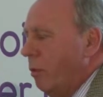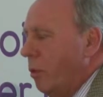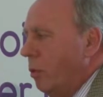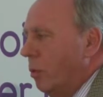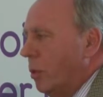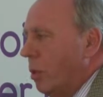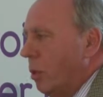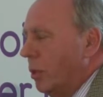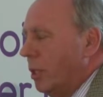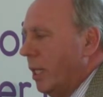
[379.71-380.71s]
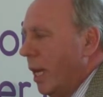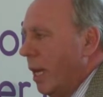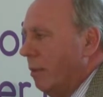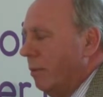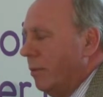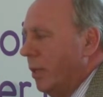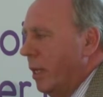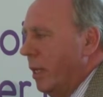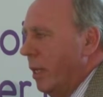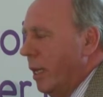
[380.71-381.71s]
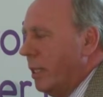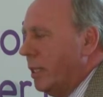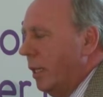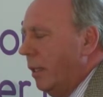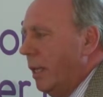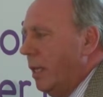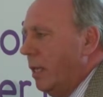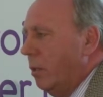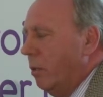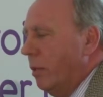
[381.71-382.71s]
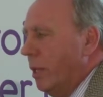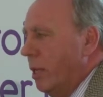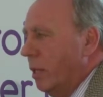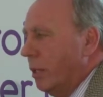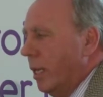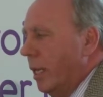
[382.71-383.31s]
funeral costs have accelerated over the years.